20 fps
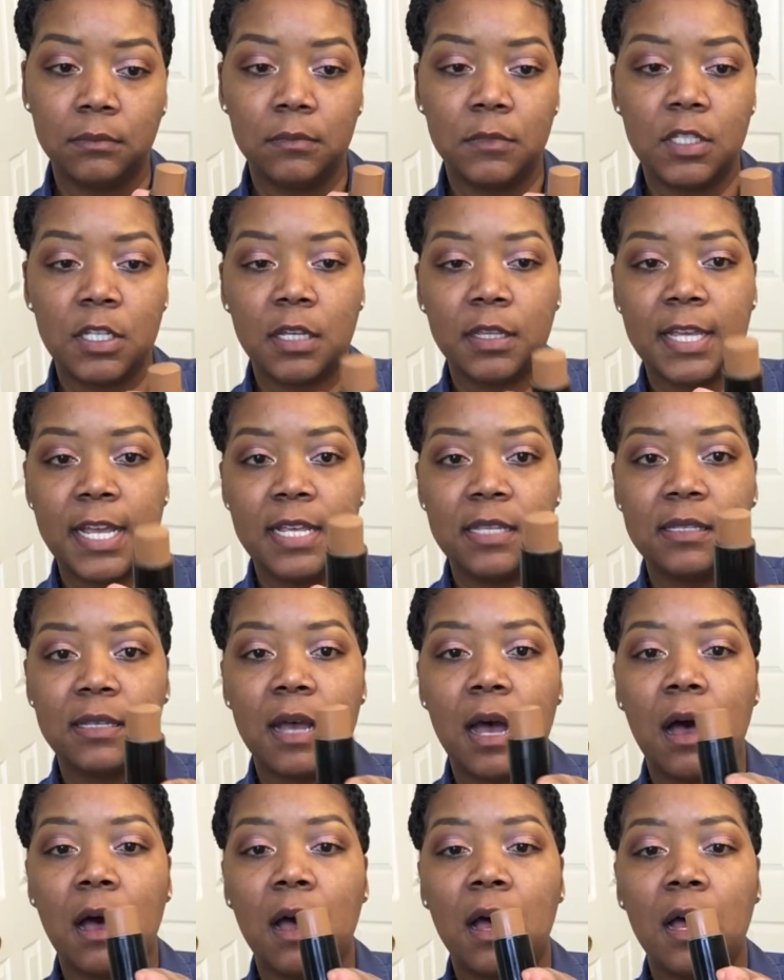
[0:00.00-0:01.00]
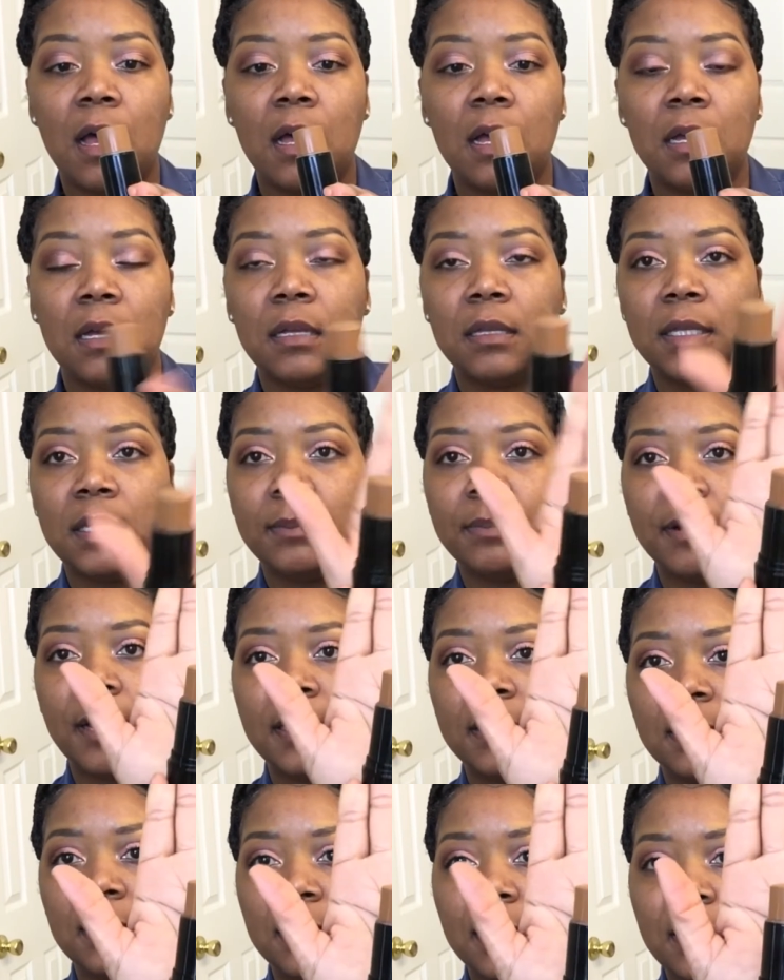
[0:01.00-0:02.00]
So that's all the
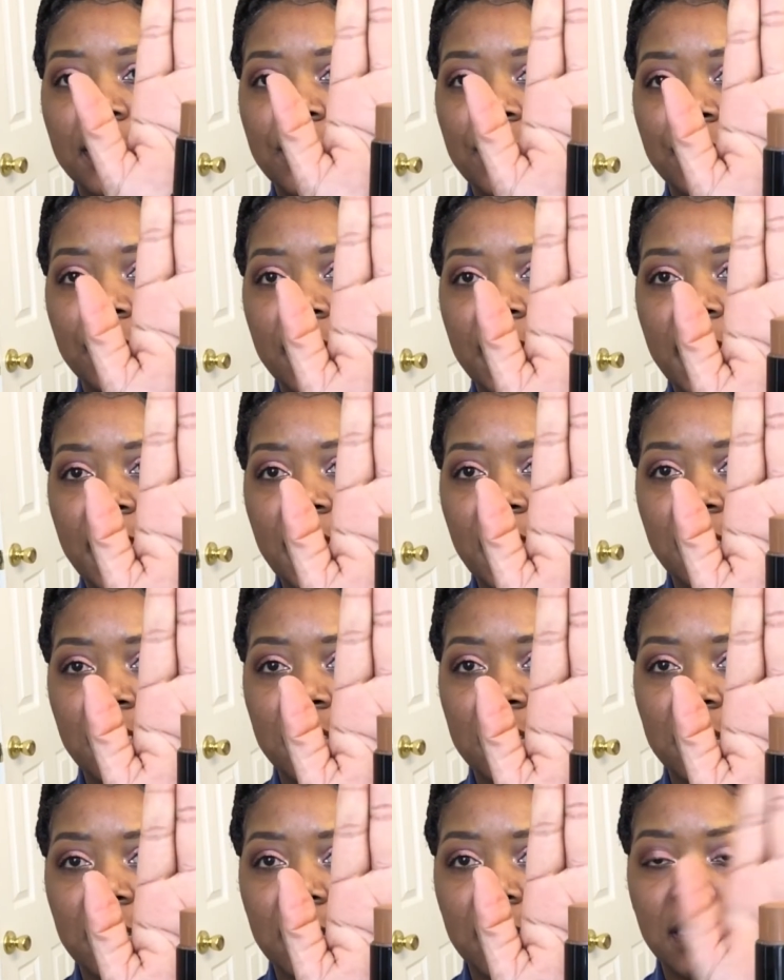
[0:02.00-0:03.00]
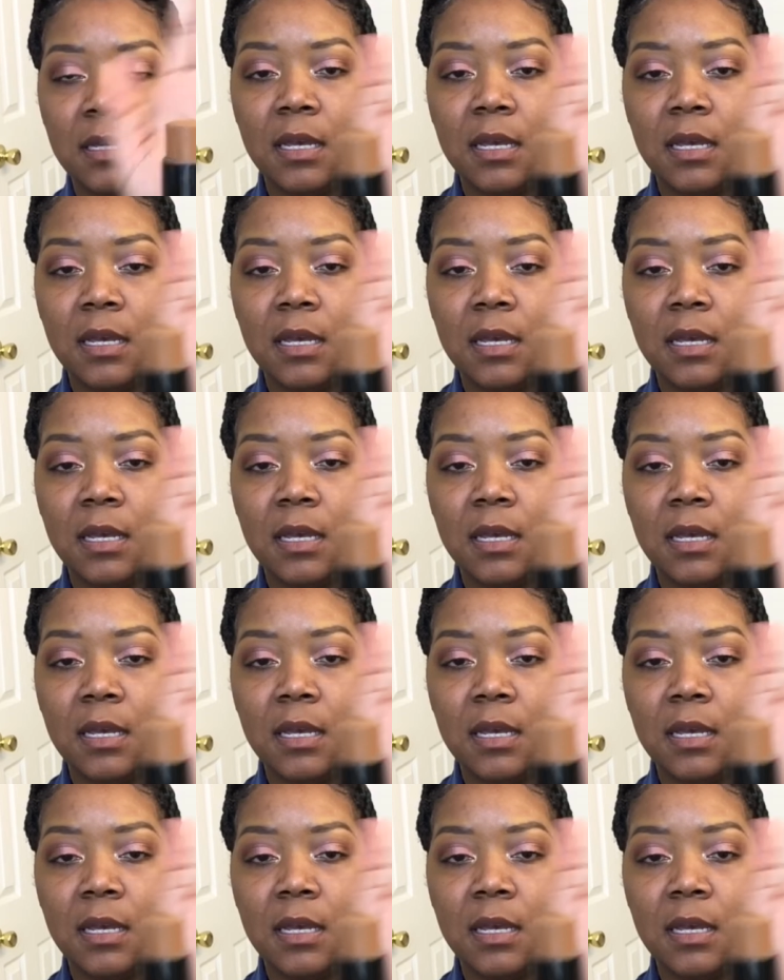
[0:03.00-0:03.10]
product that you get.